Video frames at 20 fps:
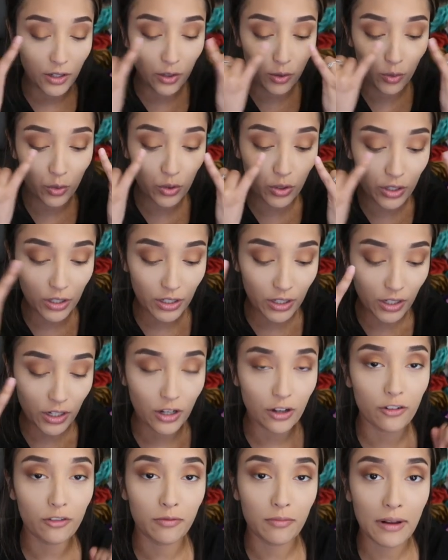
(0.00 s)
corner
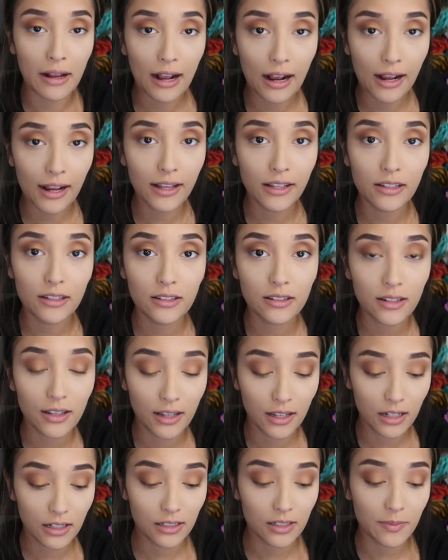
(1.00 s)
of my eyes
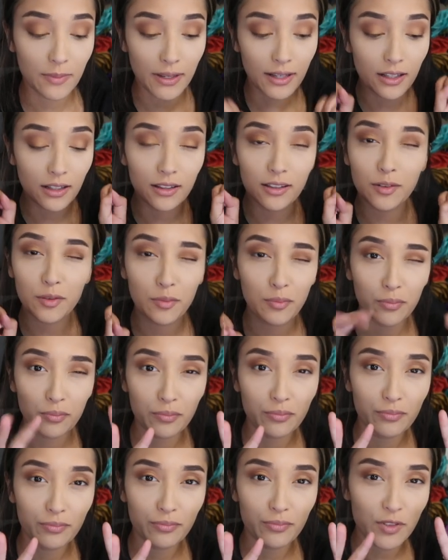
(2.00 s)
and to make it look,
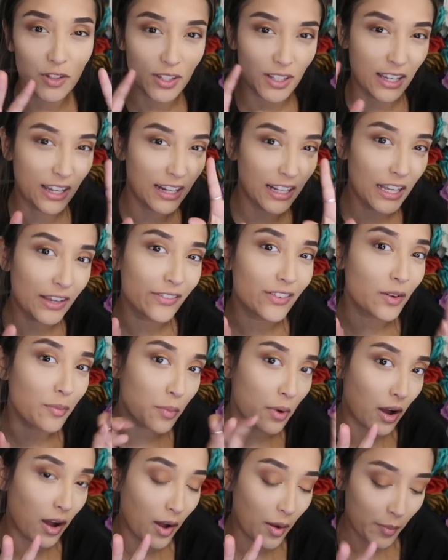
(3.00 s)
just kind of give it a
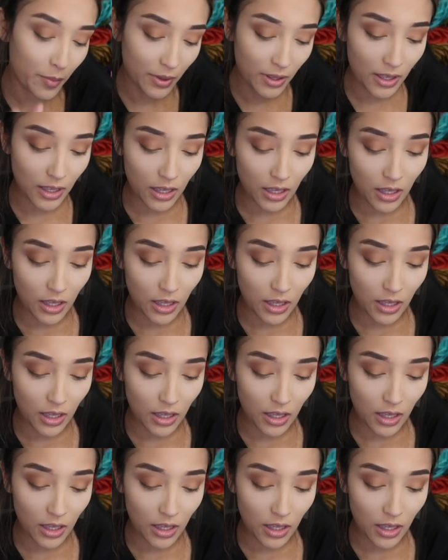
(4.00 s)
pop.